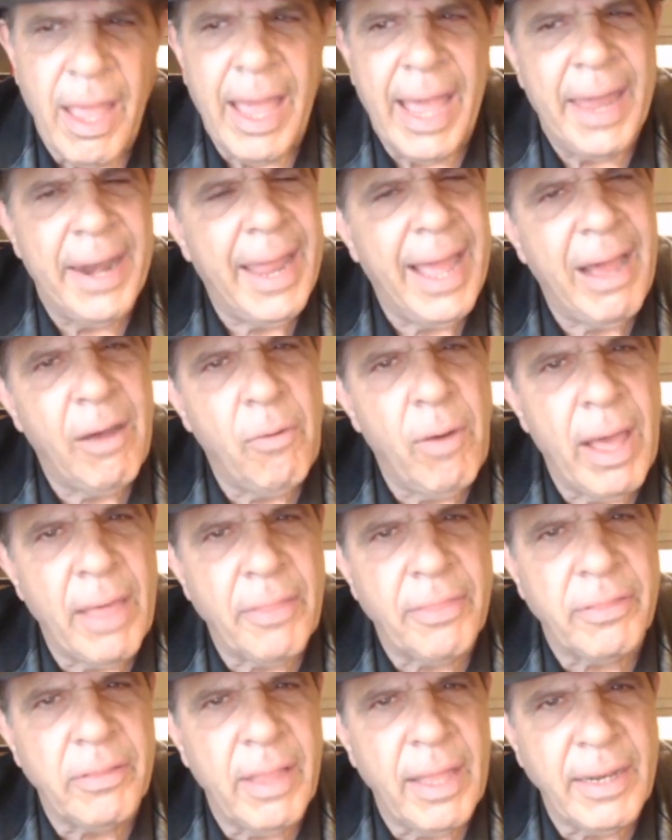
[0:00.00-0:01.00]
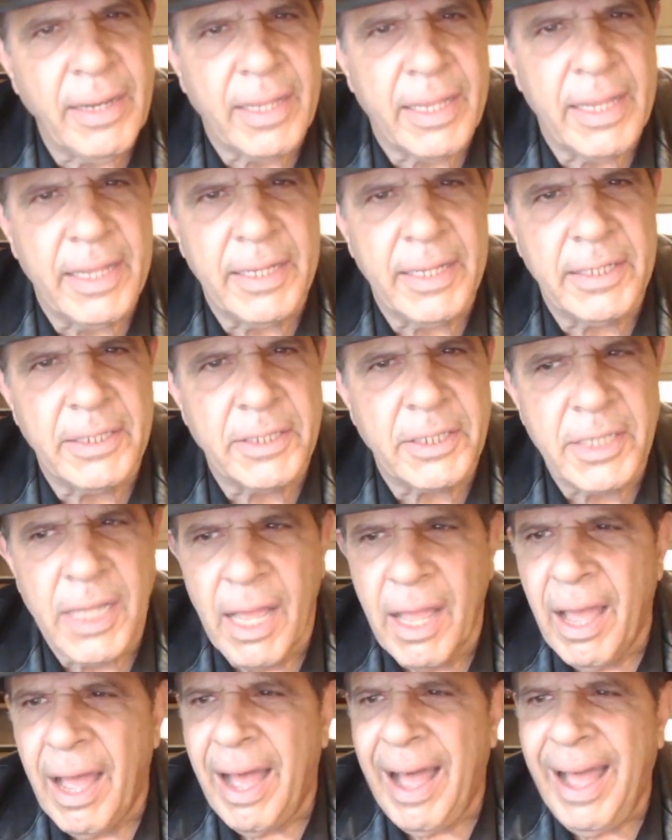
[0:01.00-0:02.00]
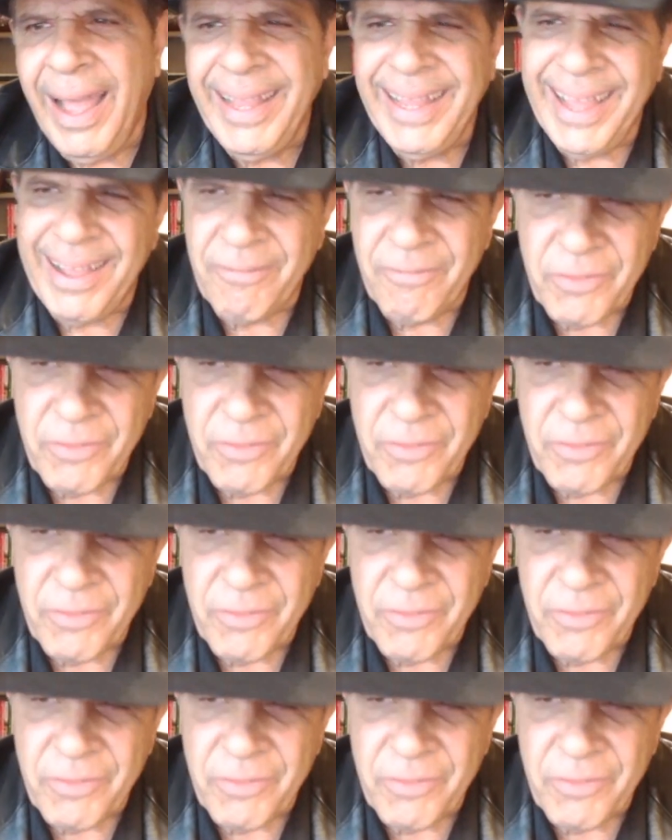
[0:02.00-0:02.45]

and how athletic he is, I have